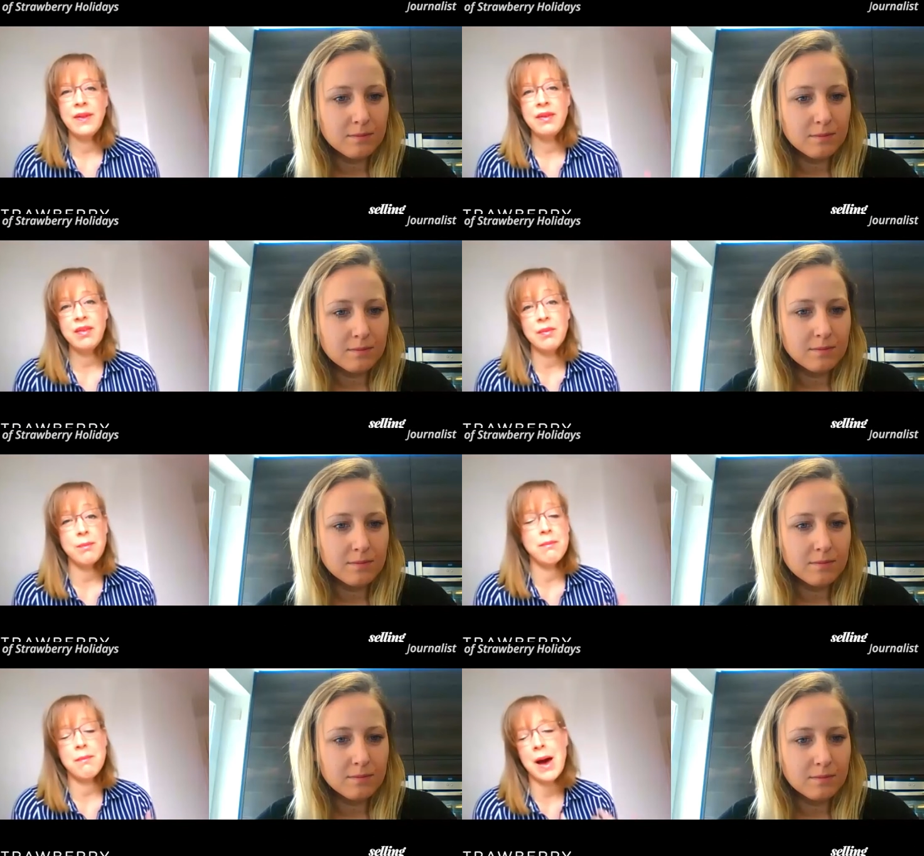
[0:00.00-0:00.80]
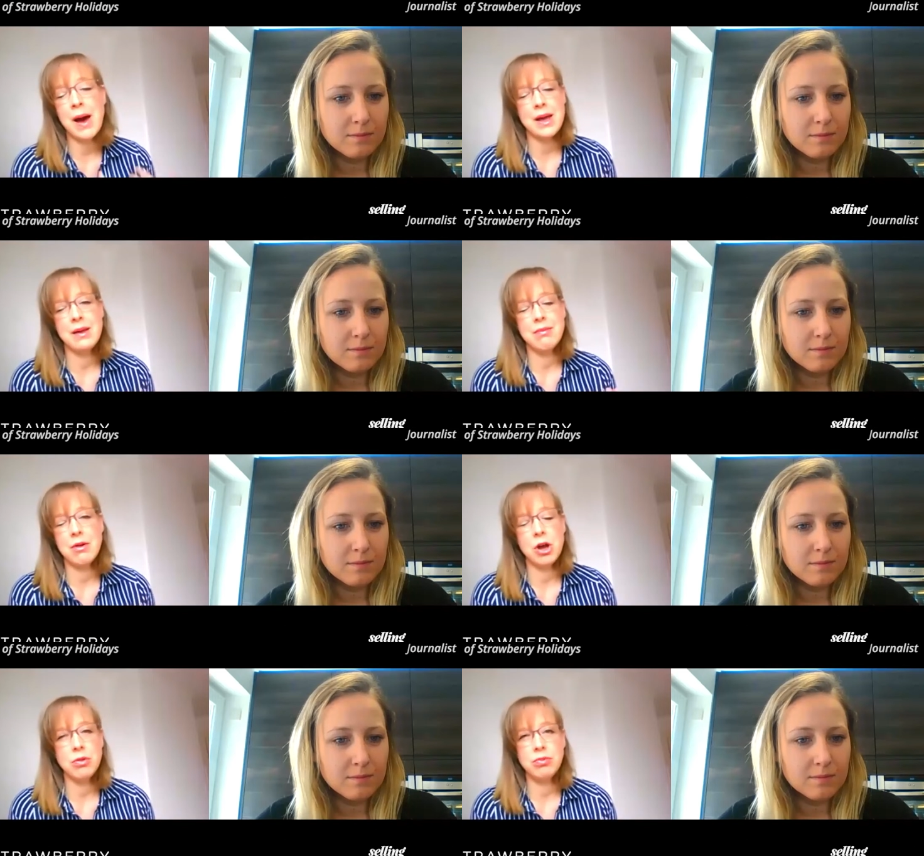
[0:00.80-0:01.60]
Speaker 1: this isn't my
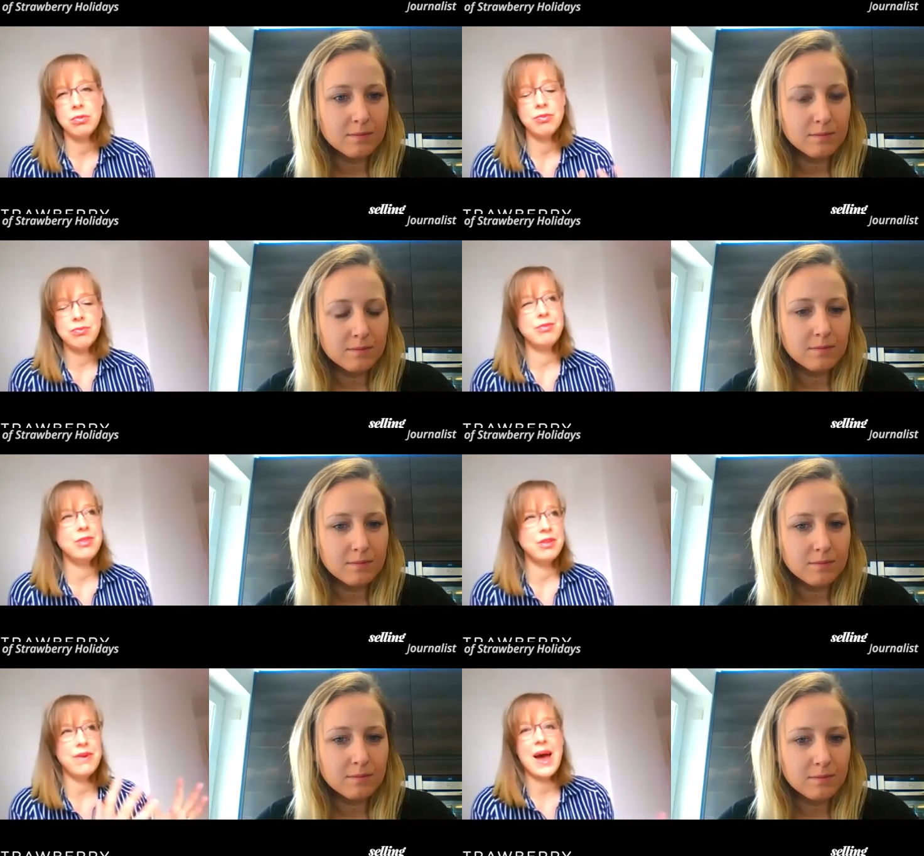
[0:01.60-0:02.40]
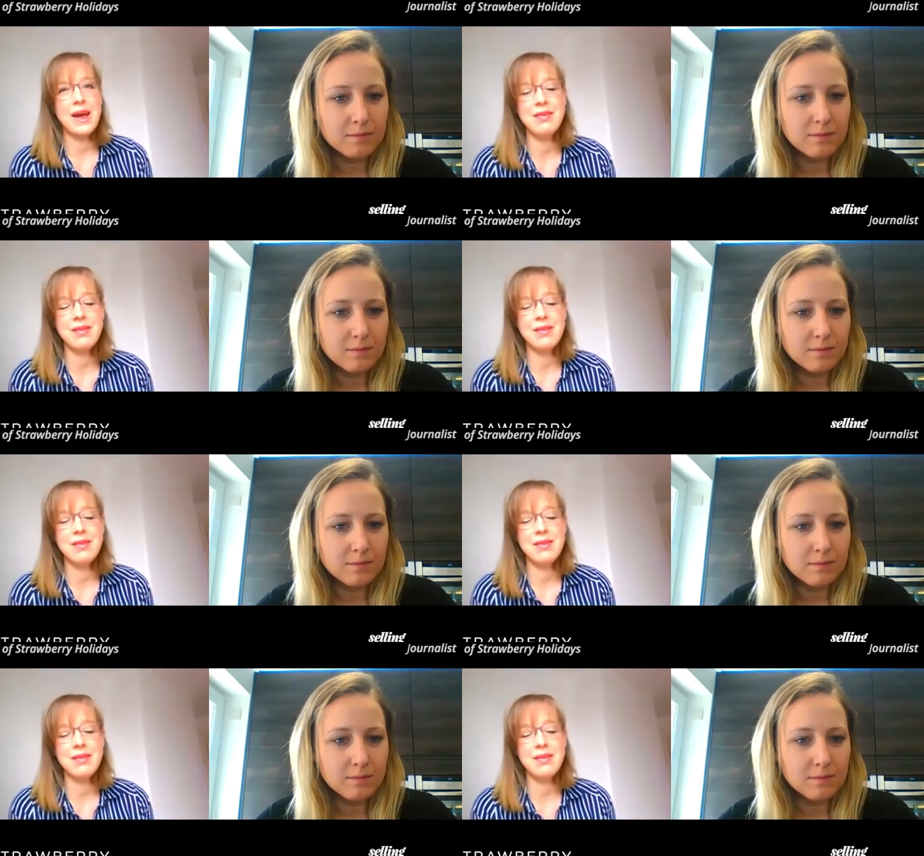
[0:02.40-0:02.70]
own device.